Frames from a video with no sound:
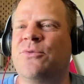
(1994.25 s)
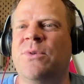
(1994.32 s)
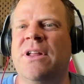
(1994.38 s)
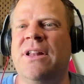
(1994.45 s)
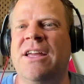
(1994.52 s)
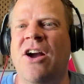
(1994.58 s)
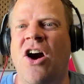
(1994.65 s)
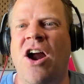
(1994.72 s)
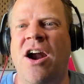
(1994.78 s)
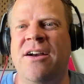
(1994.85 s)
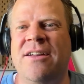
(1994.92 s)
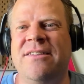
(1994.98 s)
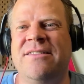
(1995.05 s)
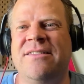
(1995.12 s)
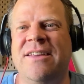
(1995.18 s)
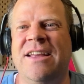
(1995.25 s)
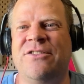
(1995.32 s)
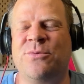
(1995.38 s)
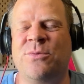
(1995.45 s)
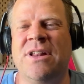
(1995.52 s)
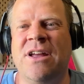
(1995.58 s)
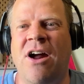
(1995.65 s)
really hard
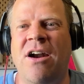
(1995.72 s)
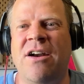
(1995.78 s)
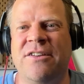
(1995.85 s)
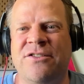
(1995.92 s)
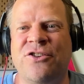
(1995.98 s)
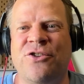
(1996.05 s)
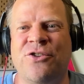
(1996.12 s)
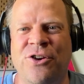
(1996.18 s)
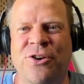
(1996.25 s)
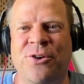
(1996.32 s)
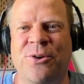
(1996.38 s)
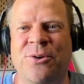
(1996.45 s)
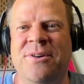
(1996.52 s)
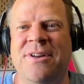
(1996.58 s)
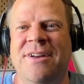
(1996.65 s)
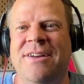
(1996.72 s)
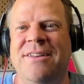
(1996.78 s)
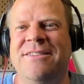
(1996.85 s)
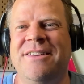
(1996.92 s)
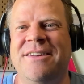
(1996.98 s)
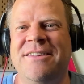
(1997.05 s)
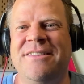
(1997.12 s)
as crew
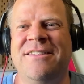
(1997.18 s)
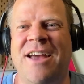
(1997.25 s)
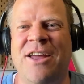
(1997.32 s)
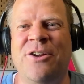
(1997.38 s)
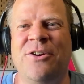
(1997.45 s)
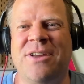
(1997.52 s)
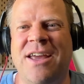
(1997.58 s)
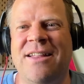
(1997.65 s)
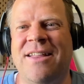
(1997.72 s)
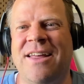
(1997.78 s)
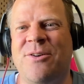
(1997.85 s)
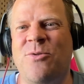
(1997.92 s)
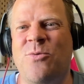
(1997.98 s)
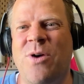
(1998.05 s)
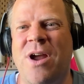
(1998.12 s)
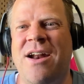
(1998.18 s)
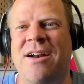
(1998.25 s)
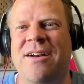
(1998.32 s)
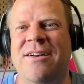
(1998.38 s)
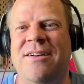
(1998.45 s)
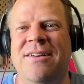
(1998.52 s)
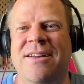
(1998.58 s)
to decide, okay, like
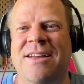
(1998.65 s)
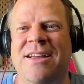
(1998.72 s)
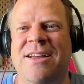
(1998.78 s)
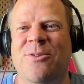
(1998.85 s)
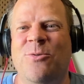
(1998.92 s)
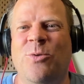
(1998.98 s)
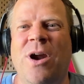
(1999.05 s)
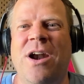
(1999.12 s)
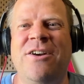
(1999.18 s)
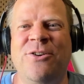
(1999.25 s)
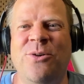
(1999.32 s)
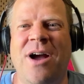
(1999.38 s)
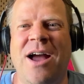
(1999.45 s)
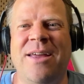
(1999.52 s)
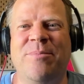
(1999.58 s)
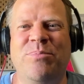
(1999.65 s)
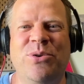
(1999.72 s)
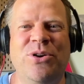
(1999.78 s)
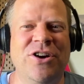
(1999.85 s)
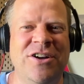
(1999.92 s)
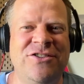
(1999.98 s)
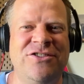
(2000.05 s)
where do I
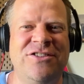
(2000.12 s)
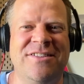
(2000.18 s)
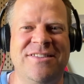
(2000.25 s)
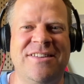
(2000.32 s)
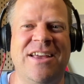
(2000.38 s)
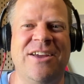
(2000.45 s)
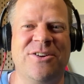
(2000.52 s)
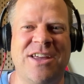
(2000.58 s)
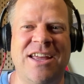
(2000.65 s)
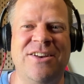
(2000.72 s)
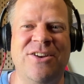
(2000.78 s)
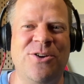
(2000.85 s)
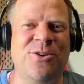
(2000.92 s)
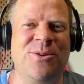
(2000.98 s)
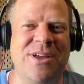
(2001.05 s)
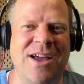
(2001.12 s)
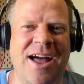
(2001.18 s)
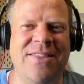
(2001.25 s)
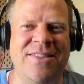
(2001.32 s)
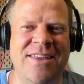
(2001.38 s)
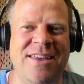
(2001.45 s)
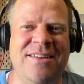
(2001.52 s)
push and say, okay, no, you
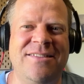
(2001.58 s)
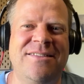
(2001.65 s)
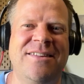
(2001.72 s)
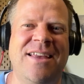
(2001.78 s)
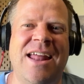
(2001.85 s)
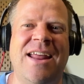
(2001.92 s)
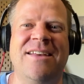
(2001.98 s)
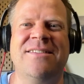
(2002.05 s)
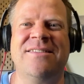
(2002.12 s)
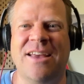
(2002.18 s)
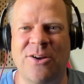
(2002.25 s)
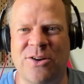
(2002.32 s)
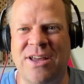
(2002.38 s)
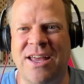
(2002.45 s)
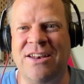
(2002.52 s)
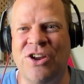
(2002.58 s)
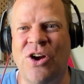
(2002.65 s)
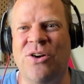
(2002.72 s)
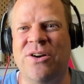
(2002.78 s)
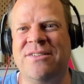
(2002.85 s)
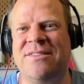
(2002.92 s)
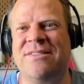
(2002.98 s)
got this, and I say, okay,
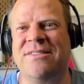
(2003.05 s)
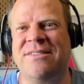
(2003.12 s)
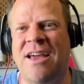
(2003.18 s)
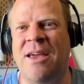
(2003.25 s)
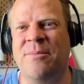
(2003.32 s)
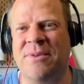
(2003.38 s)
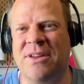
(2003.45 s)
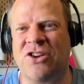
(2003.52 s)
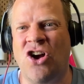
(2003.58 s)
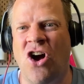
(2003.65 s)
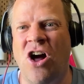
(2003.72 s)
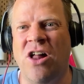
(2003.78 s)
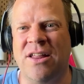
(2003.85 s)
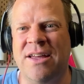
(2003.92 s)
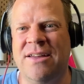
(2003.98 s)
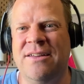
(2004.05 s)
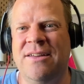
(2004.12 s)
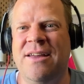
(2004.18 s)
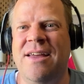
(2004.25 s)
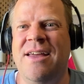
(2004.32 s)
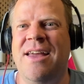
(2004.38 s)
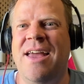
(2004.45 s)
no, it's time to call it.
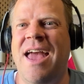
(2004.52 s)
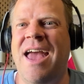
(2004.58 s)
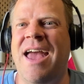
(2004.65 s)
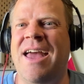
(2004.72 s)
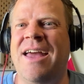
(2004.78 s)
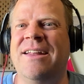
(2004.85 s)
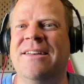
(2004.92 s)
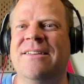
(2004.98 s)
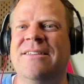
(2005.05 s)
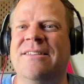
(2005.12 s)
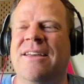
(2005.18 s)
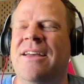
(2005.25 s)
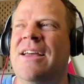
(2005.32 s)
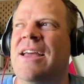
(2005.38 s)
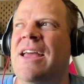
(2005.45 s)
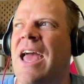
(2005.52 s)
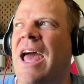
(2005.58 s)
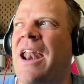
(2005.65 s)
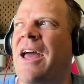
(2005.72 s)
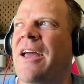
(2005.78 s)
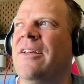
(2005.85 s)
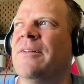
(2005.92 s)
And
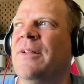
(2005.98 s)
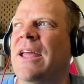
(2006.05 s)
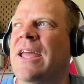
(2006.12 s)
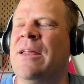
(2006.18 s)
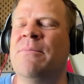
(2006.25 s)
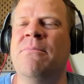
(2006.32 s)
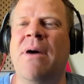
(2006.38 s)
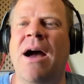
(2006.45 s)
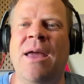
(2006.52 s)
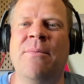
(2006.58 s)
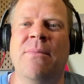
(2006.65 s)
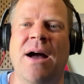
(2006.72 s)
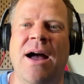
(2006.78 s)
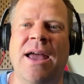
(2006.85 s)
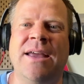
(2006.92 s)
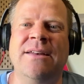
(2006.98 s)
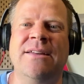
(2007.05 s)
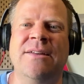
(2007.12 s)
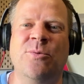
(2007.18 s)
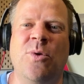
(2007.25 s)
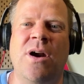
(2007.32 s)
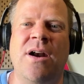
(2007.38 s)
I in my mind
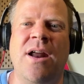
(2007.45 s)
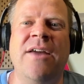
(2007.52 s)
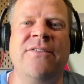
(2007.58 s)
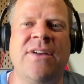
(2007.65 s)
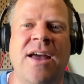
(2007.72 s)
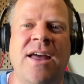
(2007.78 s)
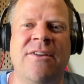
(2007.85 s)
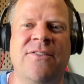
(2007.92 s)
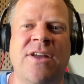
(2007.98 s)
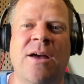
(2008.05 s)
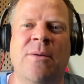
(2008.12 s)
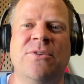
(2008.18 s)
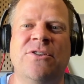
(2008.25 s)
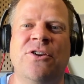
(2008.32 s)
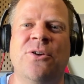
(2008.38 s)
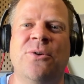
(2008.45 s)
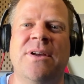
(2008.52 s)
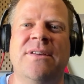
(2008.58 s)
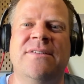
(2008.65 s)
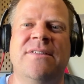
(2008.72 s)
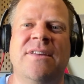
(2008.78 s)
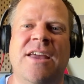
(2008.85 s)
and where I've kind of come to
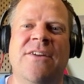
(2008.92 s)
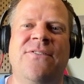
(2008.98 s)
is